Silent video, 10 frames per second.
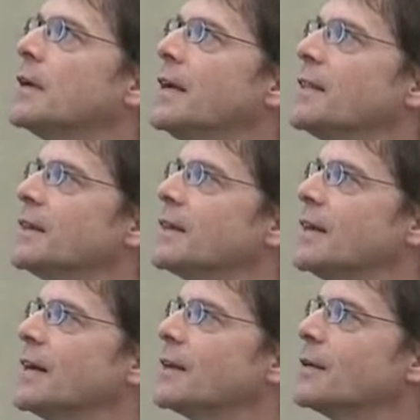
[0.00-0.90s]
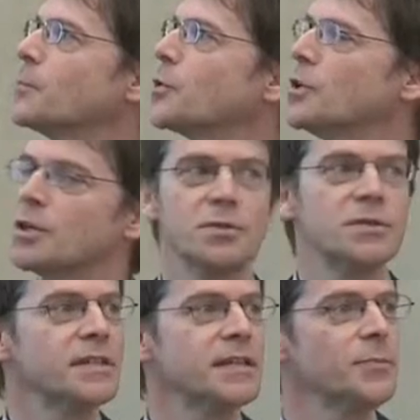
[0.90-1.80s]
I think I'm going to
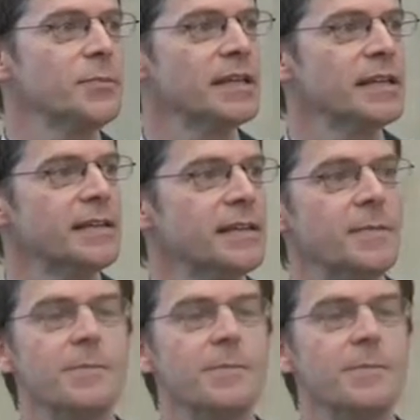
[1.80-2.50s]
skip that